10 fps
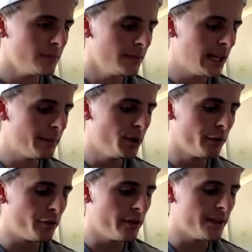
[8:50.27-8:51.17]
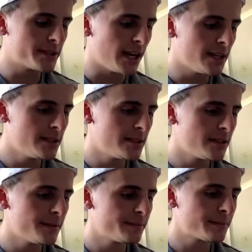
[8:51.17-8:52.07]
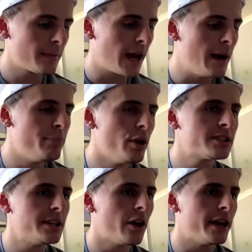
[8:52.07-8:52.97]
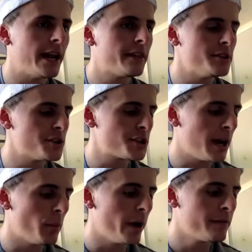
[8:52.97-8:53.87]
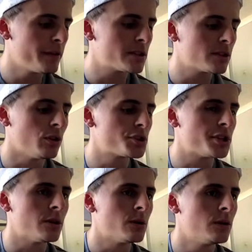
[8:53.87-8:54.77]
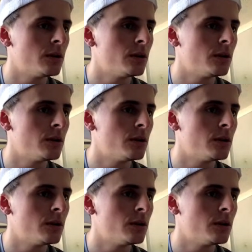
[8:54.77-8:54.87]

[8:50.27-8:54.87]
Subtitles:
Yeah, let me know if you're in this, guys. I'm personally not in anything just yet. I'm waiting for this closure now.